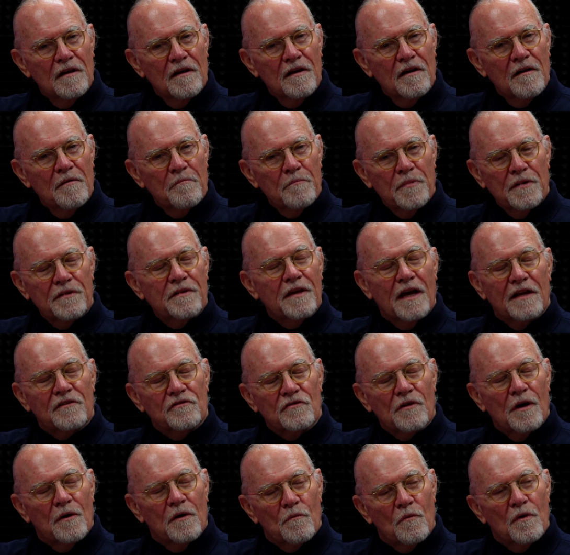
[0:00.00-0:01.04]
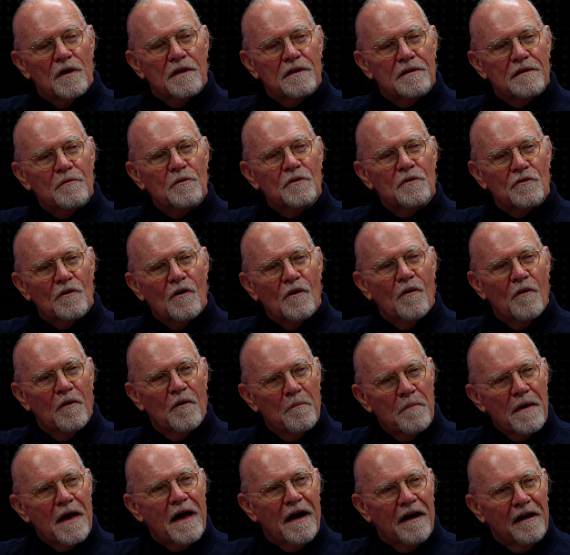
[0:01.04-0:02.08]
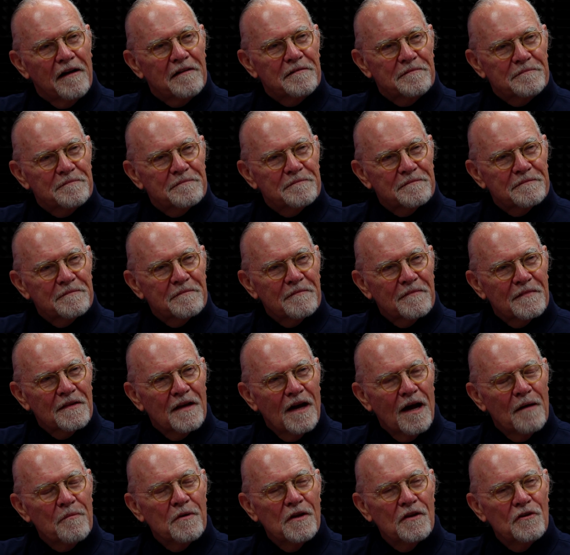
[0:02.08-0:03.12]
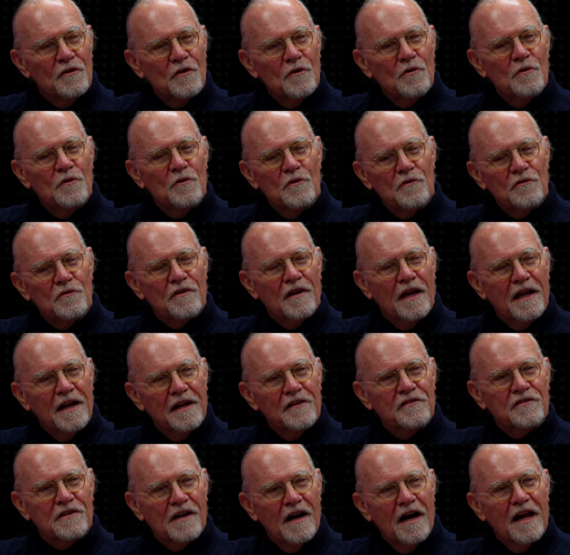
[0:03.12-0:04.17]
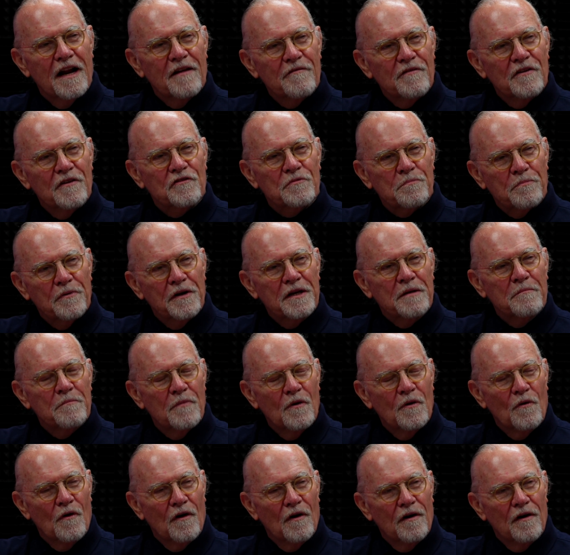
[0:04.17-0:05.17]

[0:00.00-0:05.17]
but that's not what it was all about. I mean, you use that as kind of a springboard